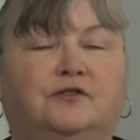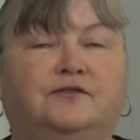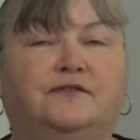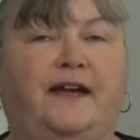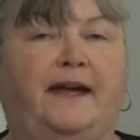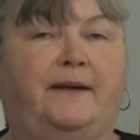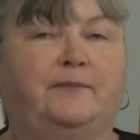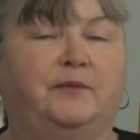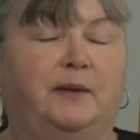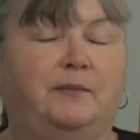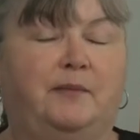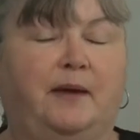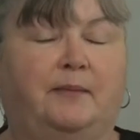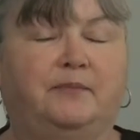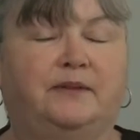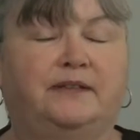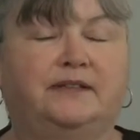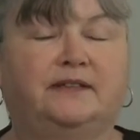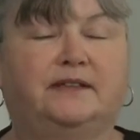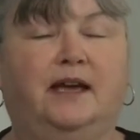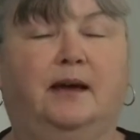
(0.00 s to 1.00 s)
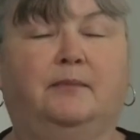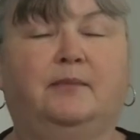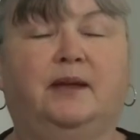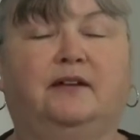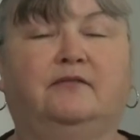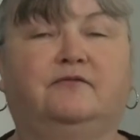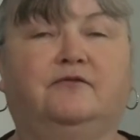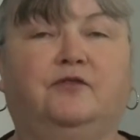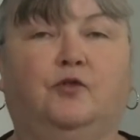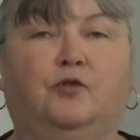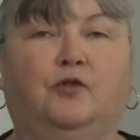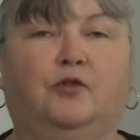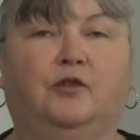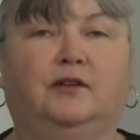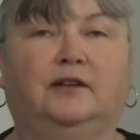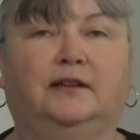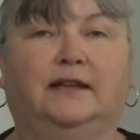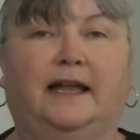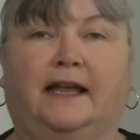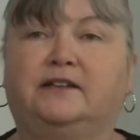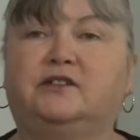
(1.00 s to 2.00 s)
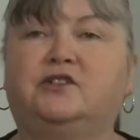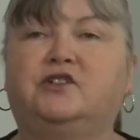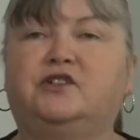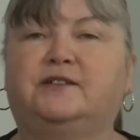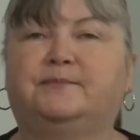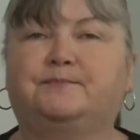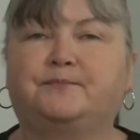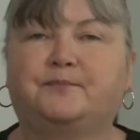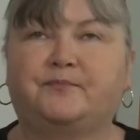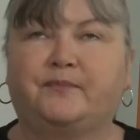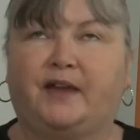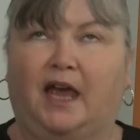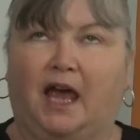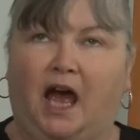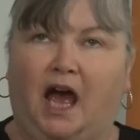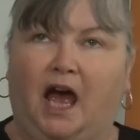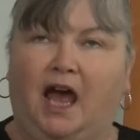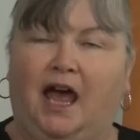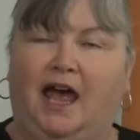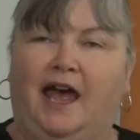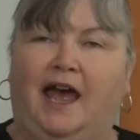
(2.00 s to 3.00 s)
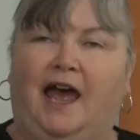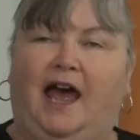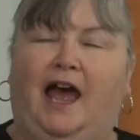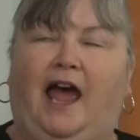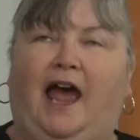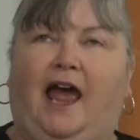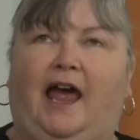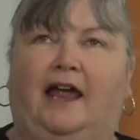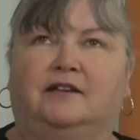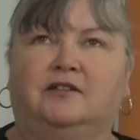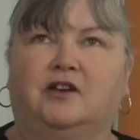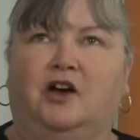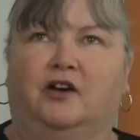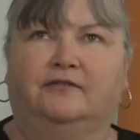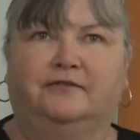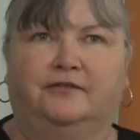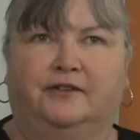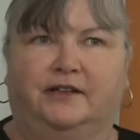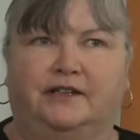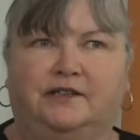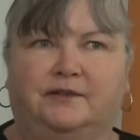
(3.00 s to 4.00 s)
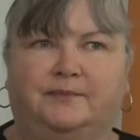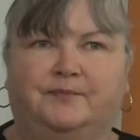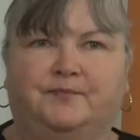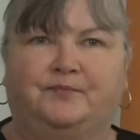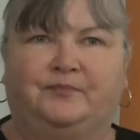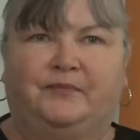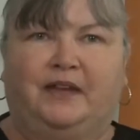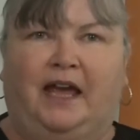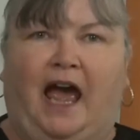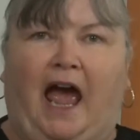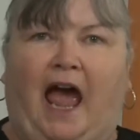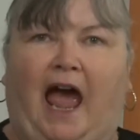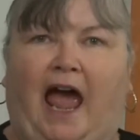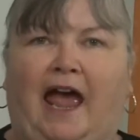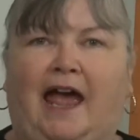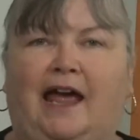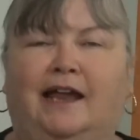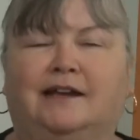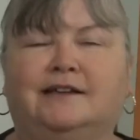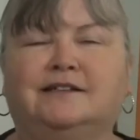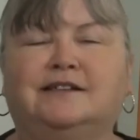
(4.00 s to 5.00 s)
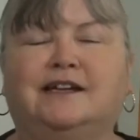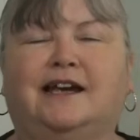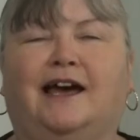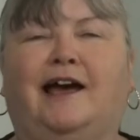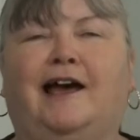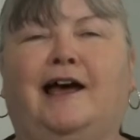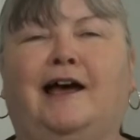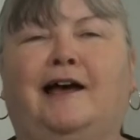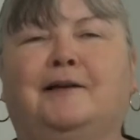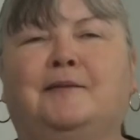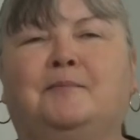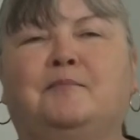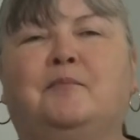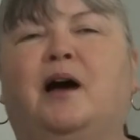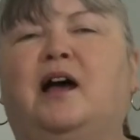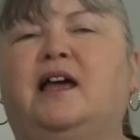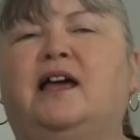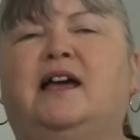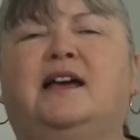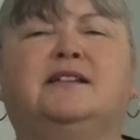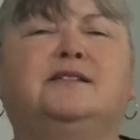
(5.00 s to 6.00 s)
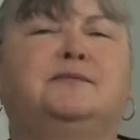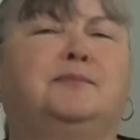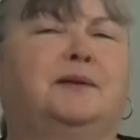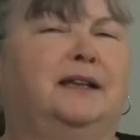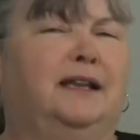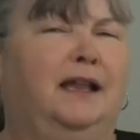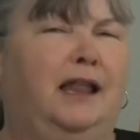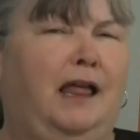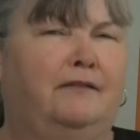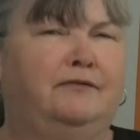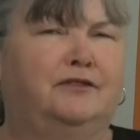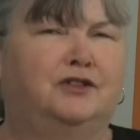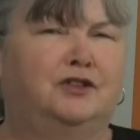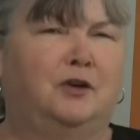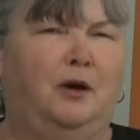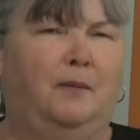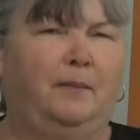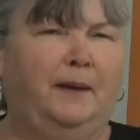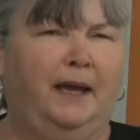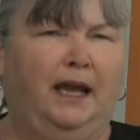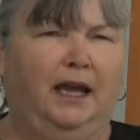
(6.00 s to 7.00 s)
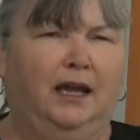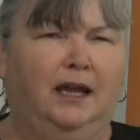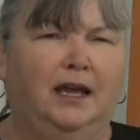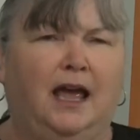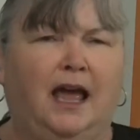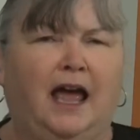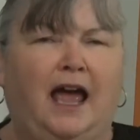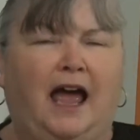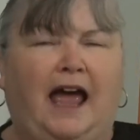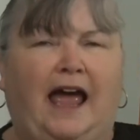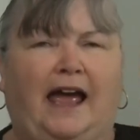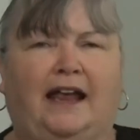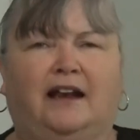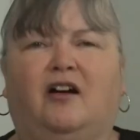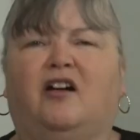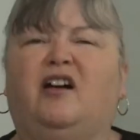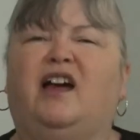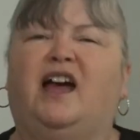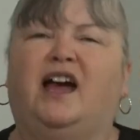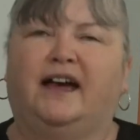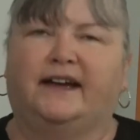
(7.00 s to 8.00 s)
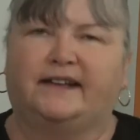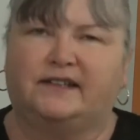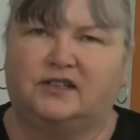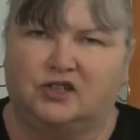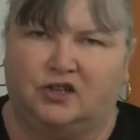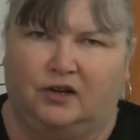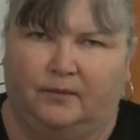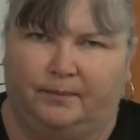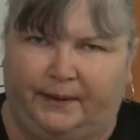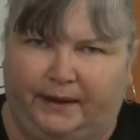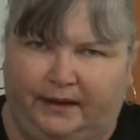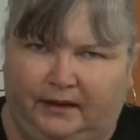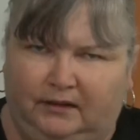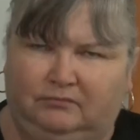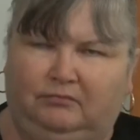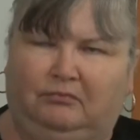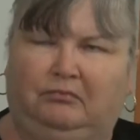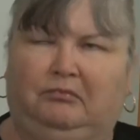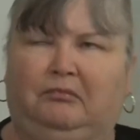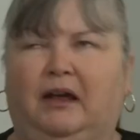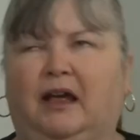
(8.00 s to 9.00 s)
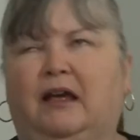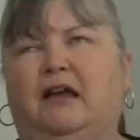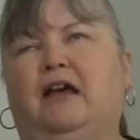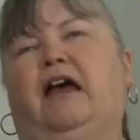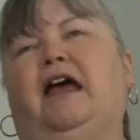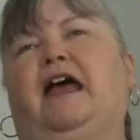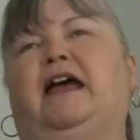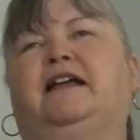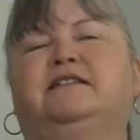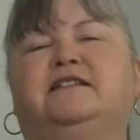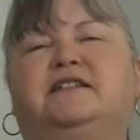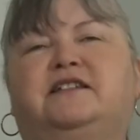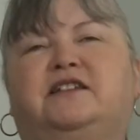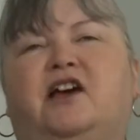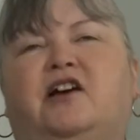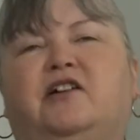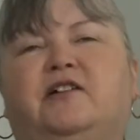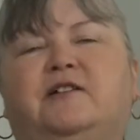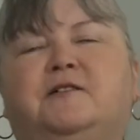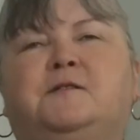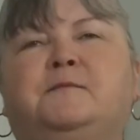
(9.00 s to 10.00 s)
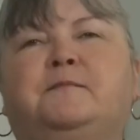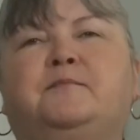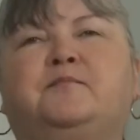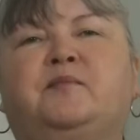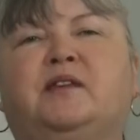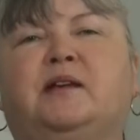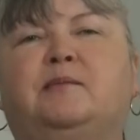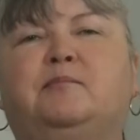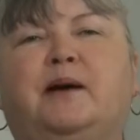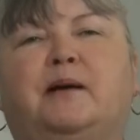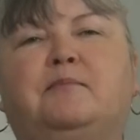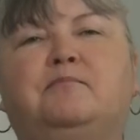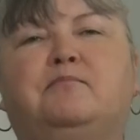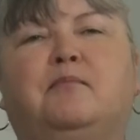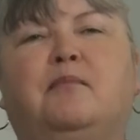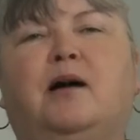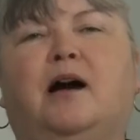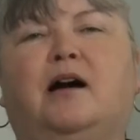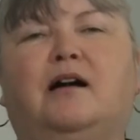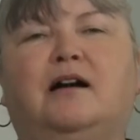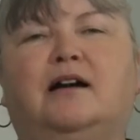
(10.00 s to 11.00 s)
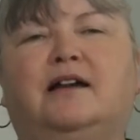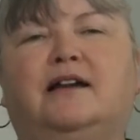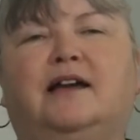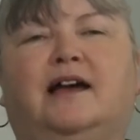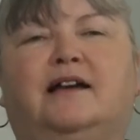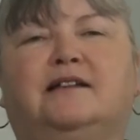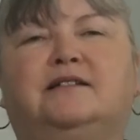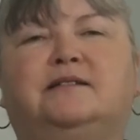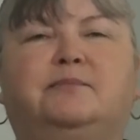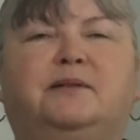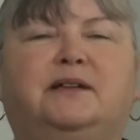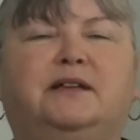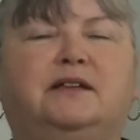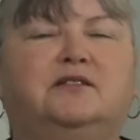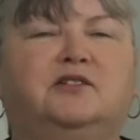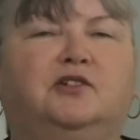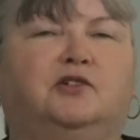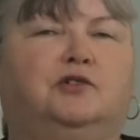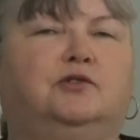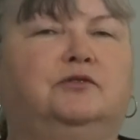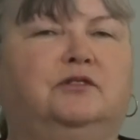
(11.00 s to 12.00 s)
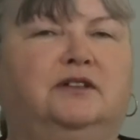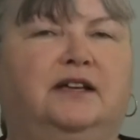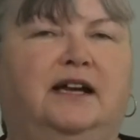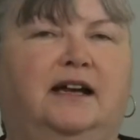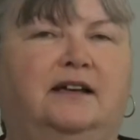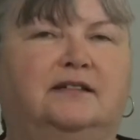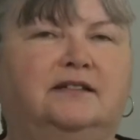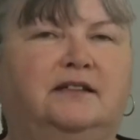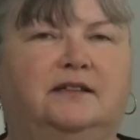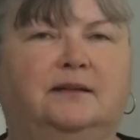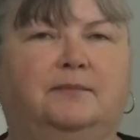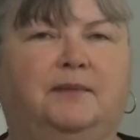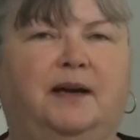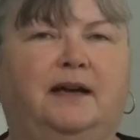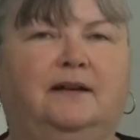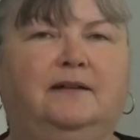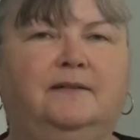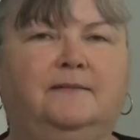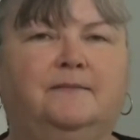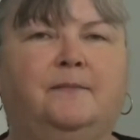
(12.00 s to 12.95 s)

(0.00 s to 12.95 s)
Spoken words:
family members coming for lunch and no fridge. And my husband loves shopping and I hate shopping. And so, but my husband is a good customer.